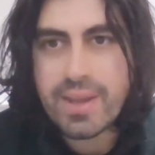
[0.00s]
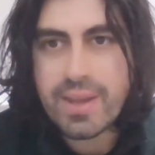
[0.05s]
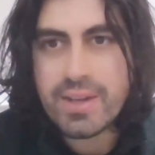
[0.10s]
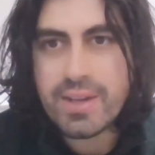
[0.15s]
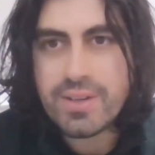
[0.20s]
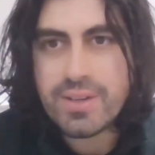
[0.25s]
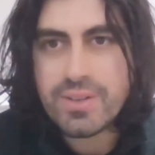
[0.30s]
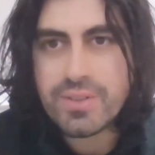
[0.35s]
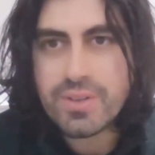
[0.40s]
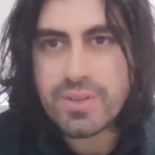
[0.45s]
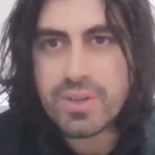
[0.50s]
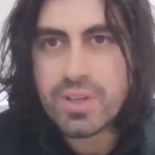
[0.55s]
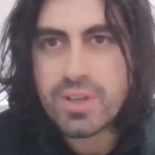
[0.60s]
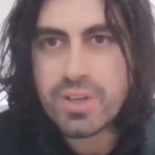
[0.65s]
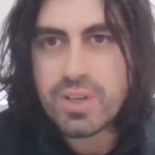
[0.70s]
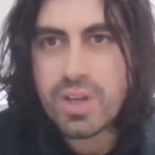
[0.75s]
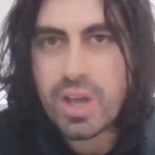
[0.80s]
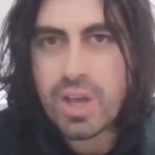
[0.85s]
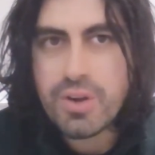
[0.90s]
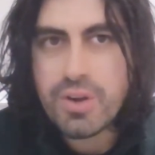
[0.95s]
And
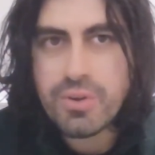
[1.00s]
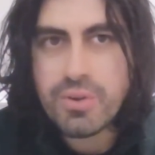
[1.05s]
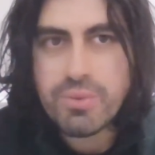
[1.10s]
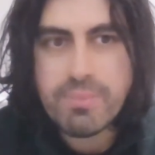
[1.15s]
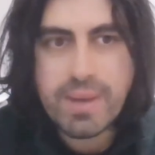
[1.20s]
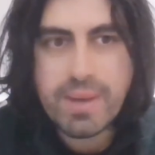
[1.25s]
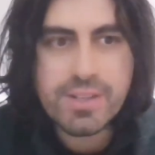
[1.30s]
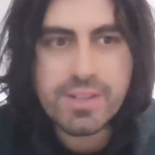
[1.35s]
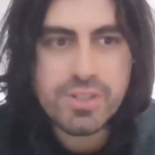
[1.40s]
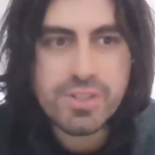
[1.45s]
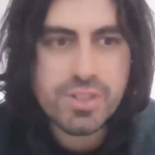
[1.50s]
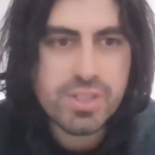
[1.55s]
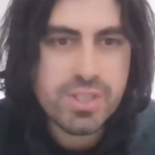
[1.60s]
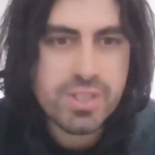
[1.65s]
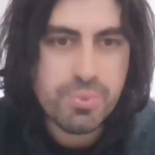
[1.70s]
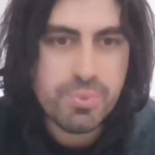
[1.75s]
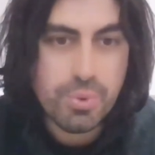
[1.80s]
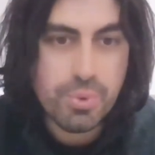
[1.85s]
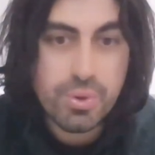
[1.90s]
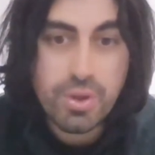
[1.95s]
a new manager
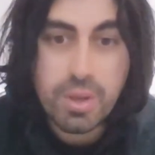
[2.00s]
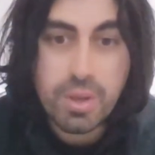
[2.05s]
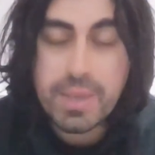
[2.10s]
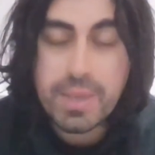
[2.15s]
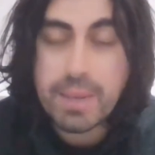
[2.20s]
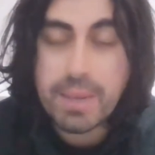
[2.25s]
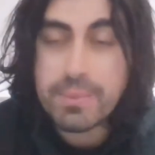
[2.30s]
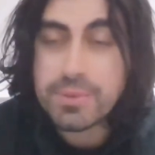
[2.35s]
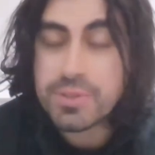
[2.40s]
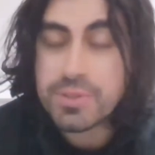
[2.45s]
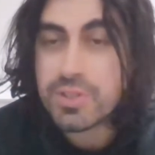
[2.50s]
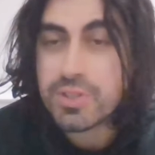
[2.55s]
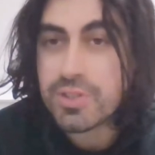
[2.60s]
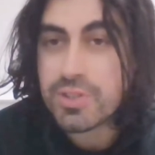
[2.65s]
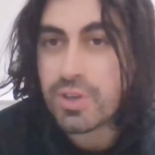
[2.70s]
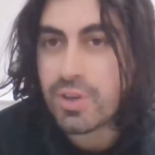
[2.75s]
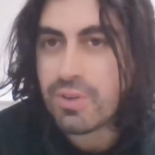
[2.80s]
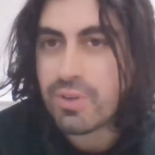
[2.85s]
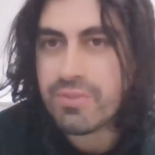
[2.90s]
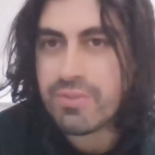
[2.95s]
will not be able to
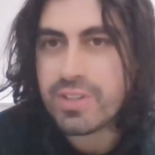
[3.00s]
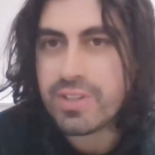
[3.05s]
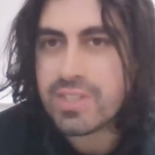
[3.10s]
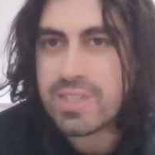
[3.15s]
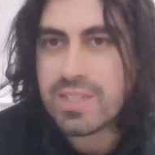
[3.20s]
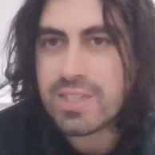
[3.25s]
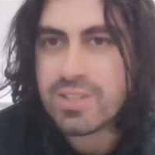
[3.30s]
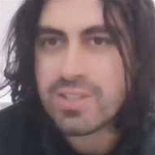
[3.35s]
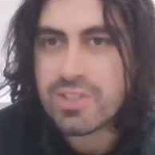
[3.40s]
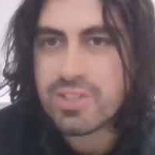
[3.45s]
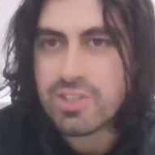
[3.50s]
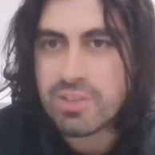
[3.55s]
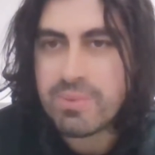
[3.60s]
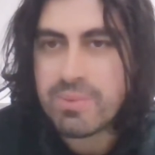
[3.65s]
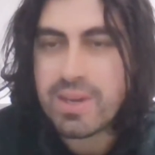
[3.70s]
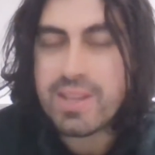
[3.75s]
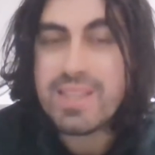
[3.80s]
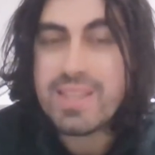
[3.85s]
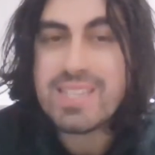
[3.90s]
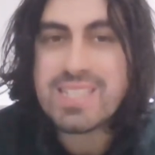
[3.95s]
solve this in a
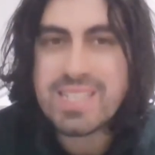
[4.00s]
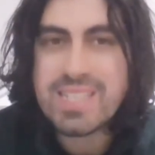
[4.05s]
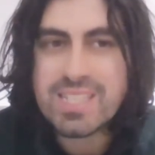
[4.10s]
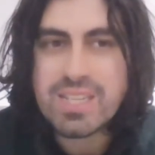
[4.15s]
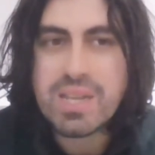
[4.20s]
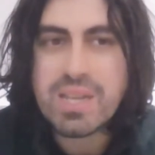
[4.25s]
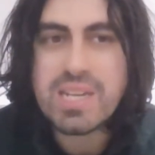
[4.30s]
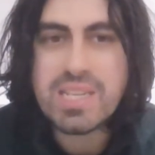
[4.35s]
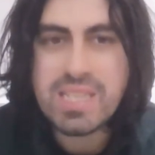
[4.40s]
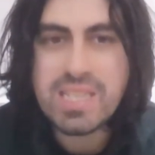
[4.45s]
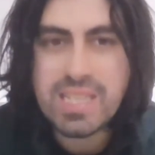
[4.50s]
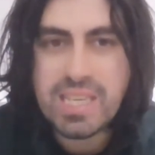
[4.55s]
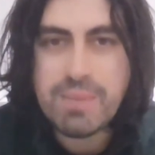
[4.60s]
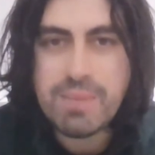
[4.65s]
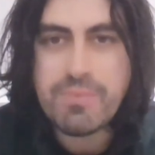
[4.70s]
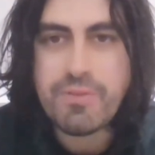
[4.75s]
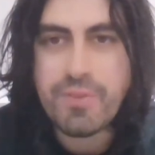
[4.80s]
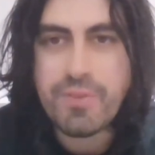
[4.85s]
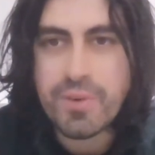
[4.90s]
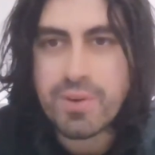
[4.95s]
summer. This is a
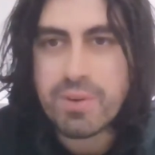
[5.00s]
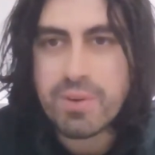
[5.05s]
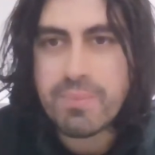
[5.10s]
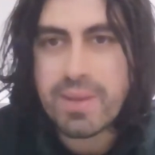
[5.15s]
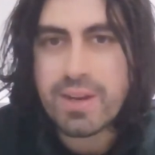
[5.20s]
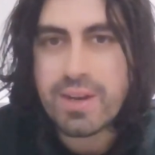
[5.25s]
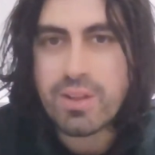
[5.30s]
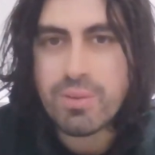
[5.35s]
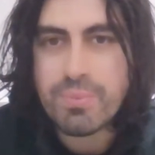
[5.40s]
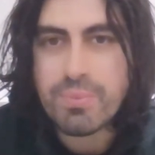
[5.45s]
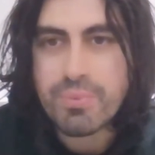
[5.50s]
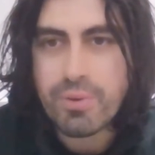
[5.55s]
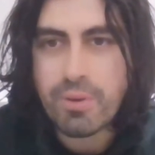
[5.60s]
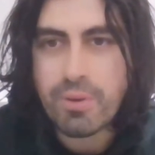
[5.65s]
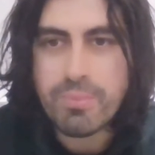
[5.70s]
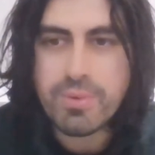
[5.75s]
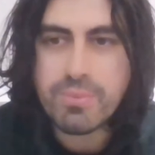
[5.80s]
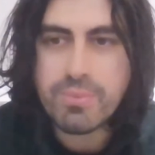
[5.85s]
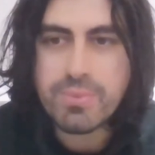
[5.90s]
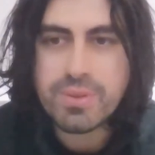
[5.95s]
deep fundamental
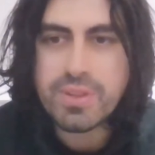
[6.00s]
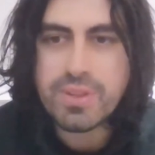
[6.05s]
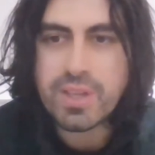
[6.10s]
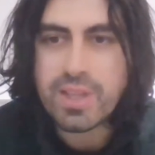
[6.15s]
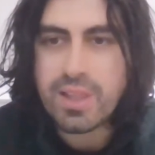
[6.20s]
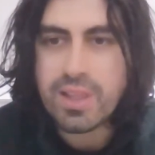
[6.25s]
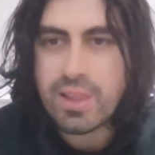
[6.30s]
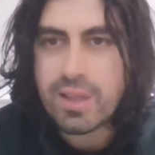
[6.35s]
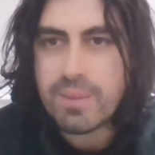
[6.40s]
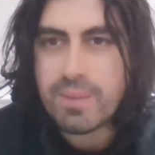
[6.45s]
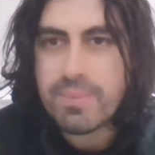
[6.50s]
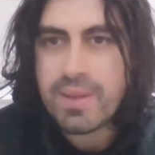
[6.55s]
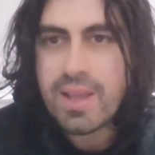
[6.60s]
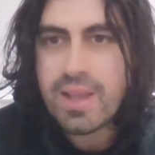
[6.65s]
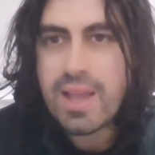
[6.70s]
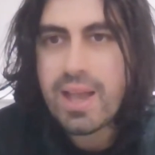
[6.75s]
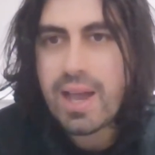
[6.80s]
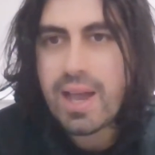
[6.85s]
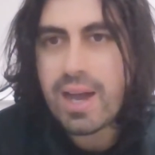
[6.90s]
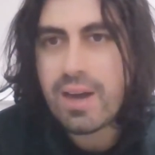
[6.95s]
problem with the club,
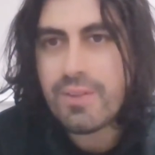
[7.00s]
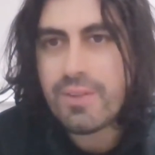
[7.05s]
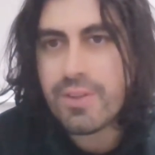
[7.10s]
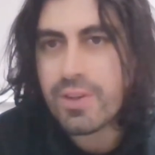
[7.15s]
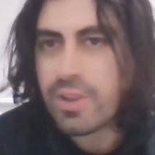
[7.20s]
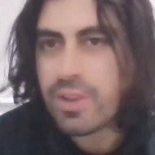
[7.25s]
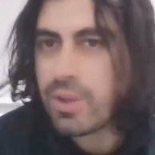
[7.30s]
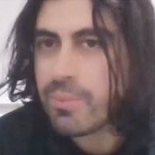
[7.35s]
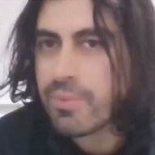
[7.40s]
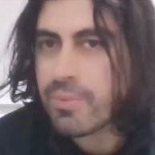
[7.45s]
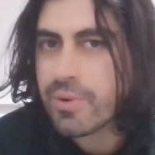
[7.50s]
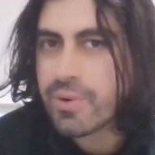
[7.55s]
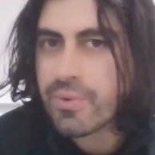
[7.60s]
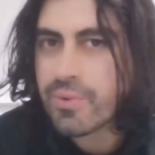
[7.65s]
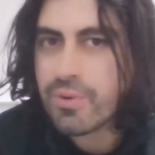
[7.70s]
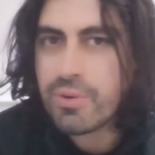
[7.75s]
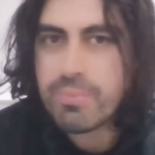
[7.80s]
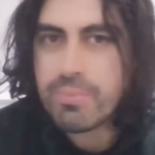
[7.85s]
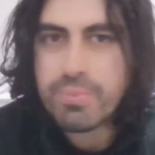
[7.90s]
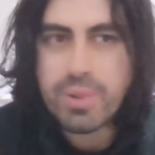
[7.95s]
how the club
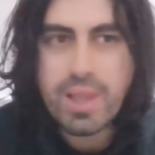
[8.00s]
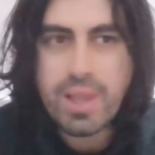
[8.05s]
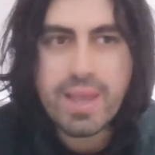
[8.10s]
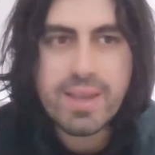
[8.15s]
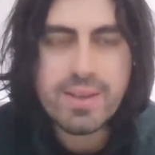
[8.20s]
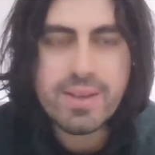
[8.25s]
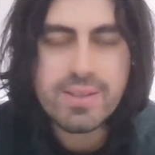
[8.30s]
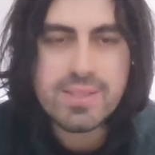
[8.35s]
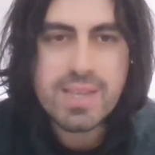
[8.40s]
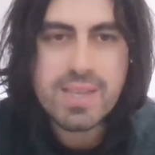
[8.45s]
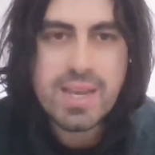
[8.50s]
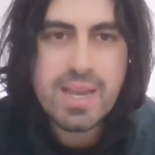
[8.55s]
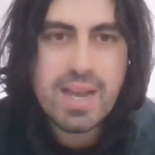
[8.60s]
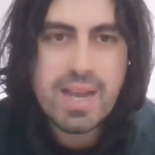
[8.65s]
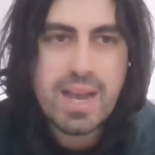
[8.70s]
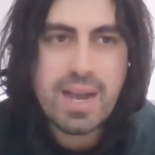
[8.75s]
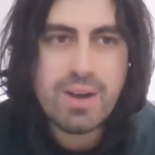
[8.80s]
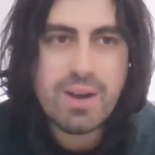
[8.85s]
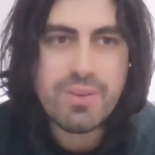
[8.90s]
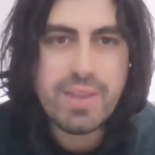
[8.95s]
recruit players,
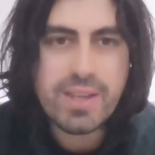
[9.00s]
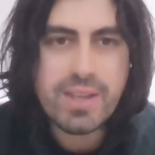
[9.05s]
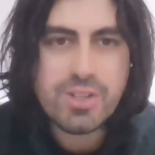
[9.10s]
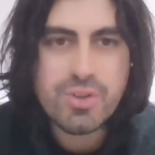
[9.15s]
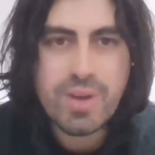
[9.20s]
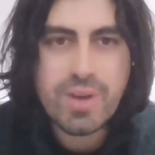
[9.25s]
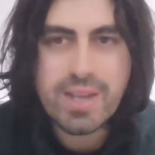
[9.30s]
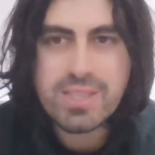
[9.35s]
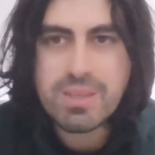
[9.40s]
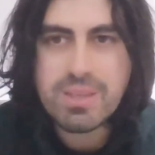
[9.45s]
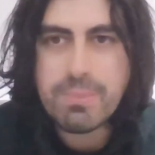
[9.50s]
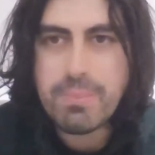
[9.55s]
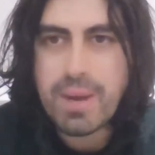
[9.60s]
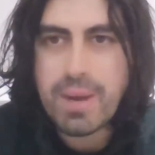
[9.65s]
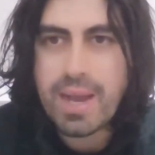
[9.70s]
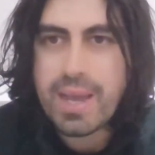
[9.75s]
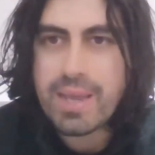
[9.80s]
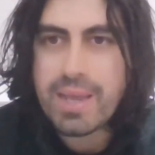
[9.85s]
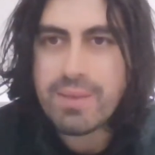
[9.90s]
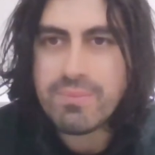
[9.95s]
how they try to
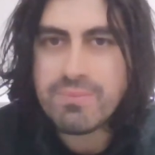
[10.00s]
buy